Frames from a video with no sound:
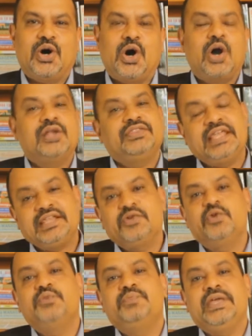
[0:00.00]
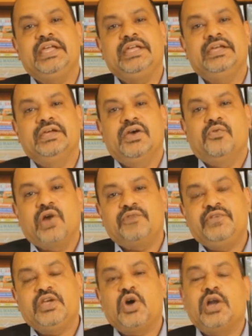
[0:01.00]
or there could be
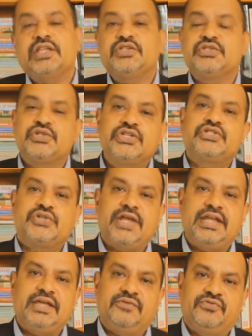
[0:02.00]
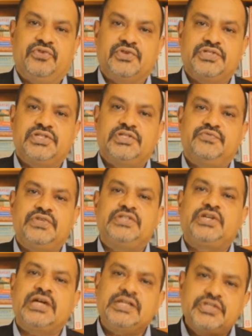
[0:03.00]
what we call as restraining forces
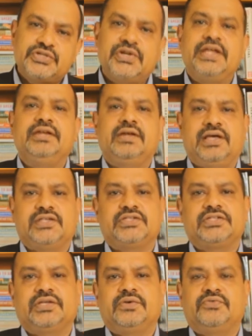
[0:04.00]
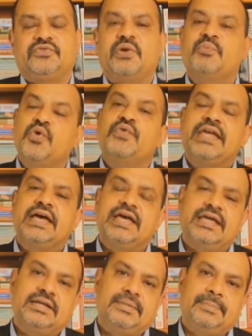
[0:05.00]
which constrain us from moving
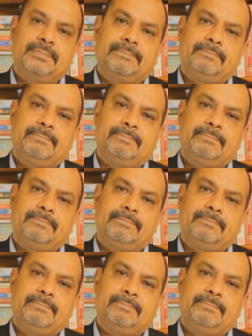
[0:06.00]
ahead.